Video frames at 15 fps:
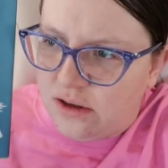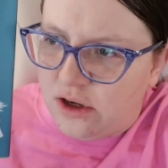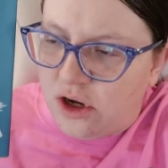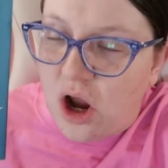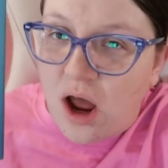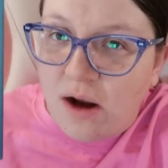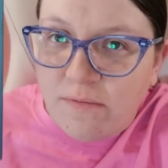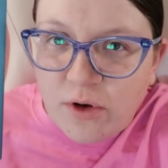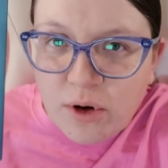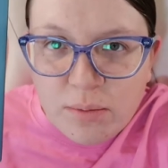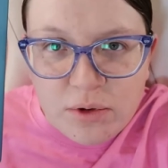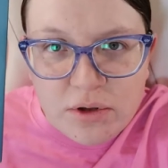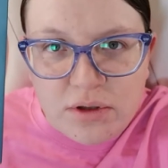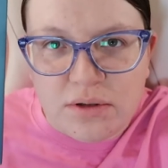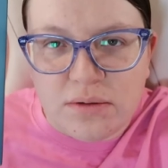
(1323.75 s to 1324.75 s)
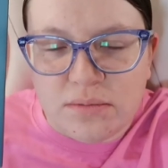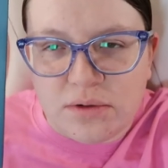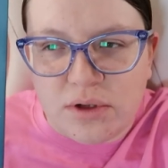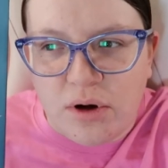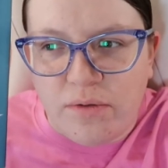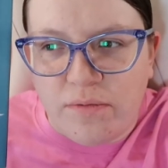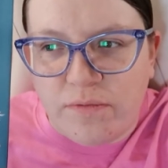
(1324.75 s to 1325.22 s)
verbal
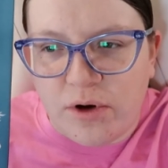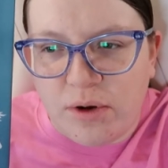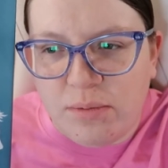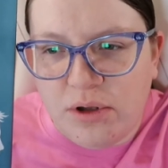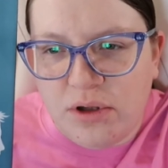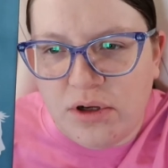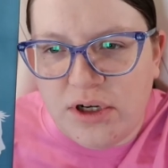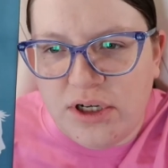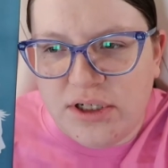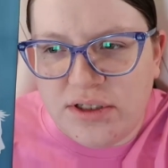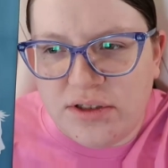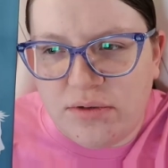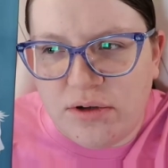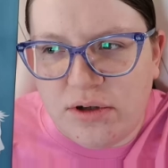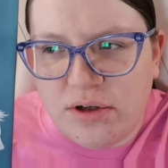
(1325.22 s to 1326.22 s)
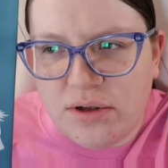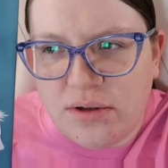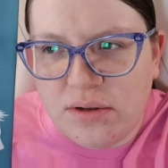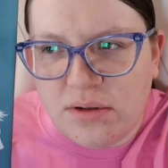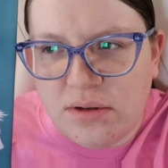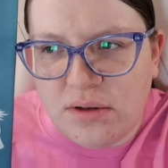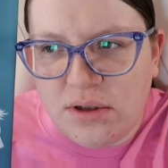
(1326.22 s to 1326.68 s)
learning disorder.